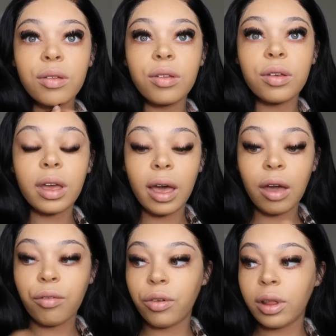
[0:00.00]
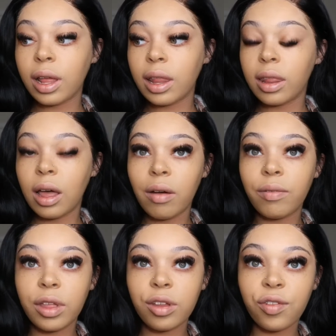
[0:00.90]
So yeah, I really
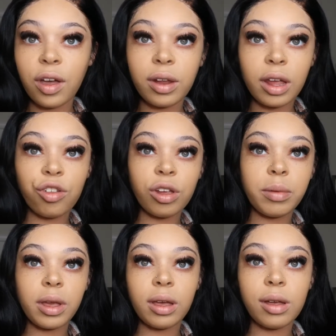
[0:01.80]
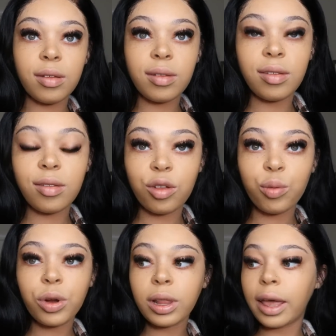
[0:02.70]
love this foundation because it's
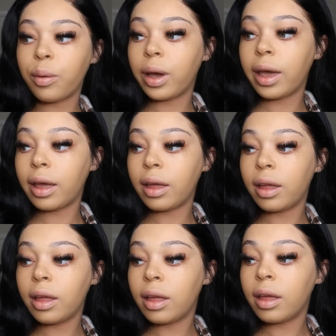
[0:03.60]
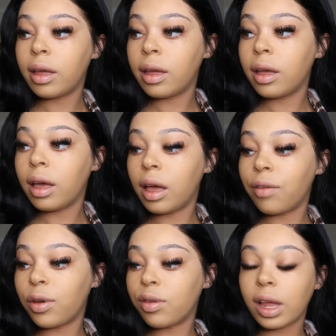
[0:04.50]
super lightweight.
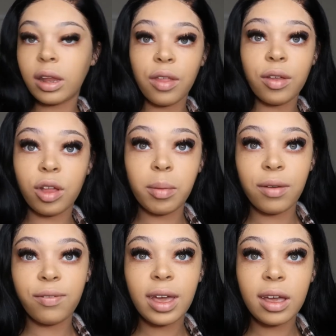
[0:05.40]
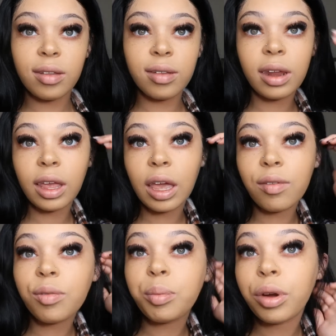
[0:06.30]
It feels like nothing's on my face, and it
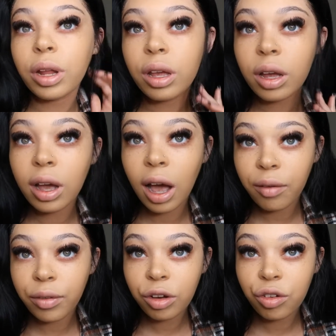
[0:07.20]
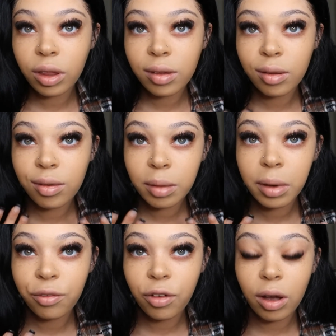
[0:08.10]
gives pretty good coverage. You can still see
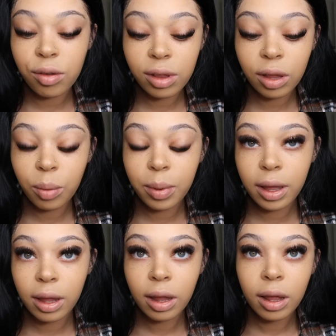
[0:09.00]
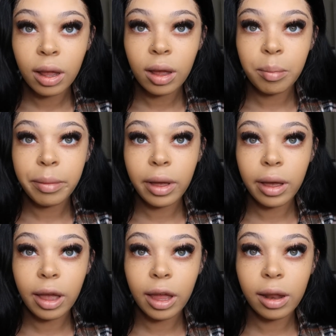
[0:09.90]
my freckles a little bit,
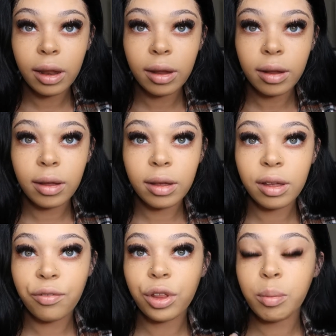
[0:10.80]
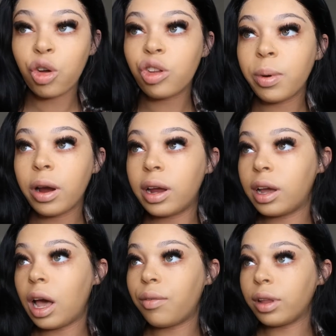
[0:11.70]
but for the most part, it
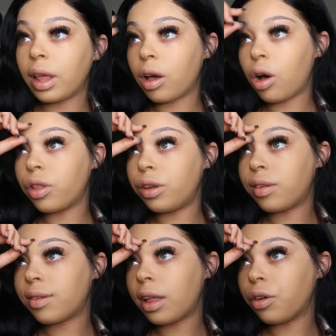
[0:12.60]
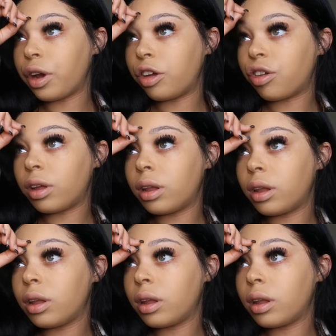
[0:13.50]
covered like all the discoloration.